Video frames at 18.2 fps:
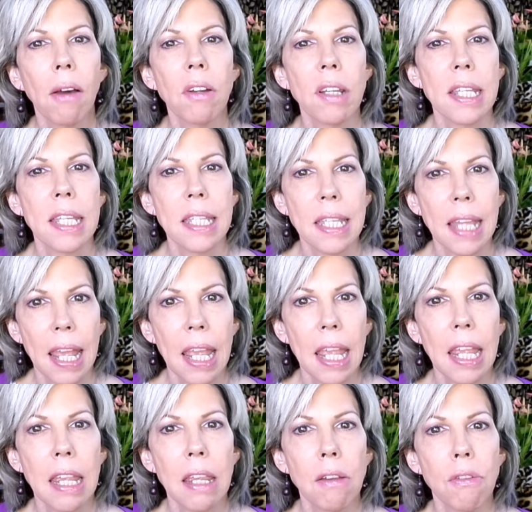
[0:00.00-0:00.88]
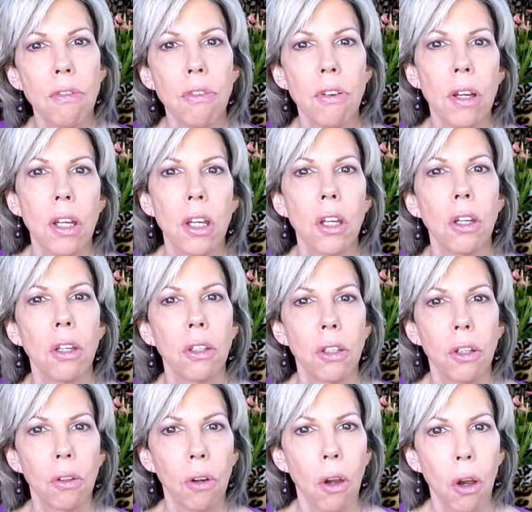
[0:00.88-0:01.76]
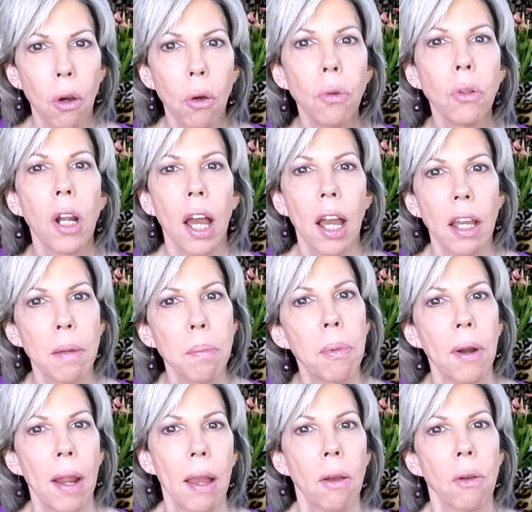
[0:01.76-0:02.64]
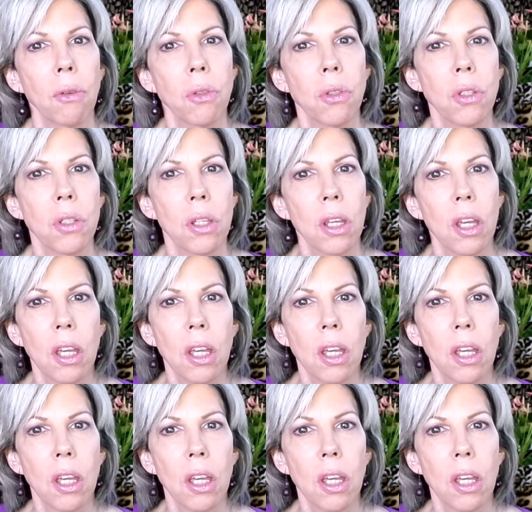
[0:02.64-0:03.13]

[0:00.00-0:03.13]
to save your own eyebrows.